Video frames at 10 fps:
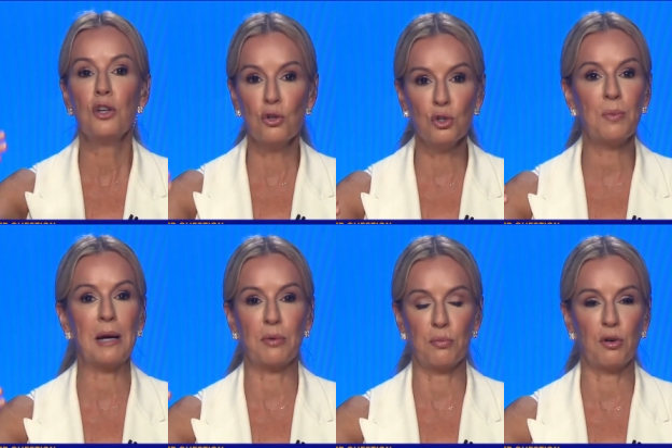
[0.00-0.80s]

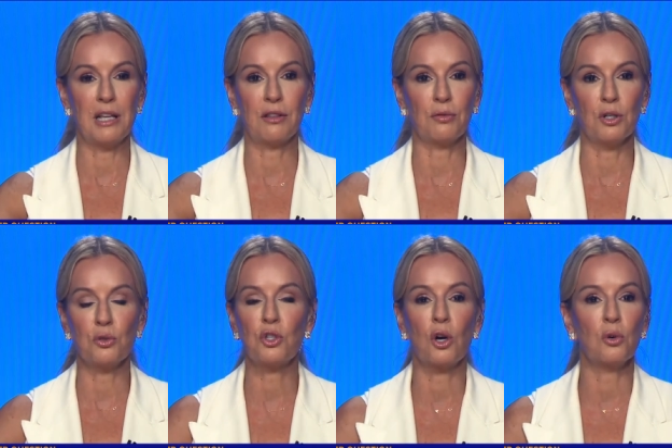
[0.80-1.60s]
newspaper print through.
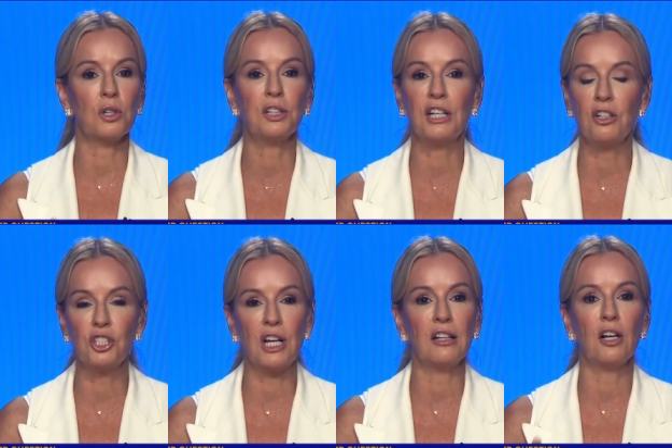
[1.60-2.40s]
So clear
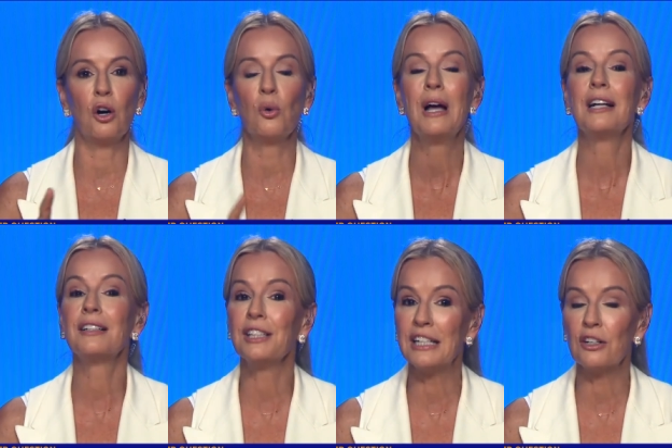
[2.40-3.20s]
jello,
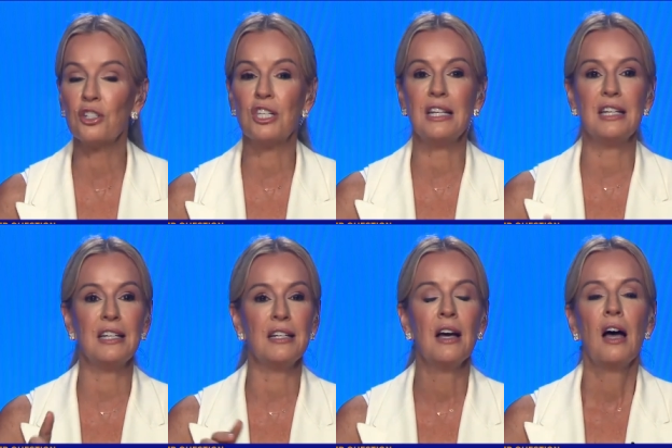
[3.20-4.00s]
clear
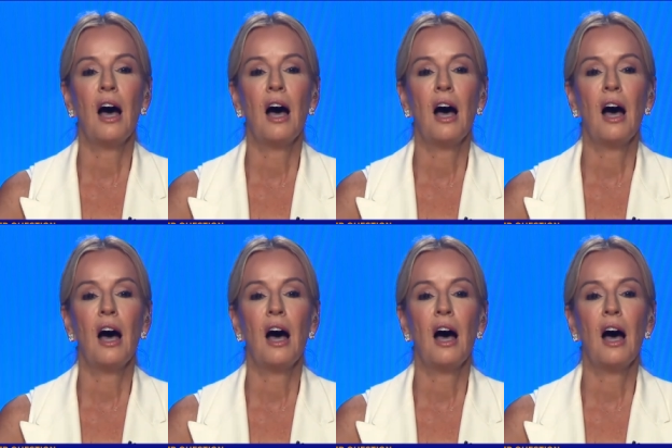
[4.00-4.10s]
tea,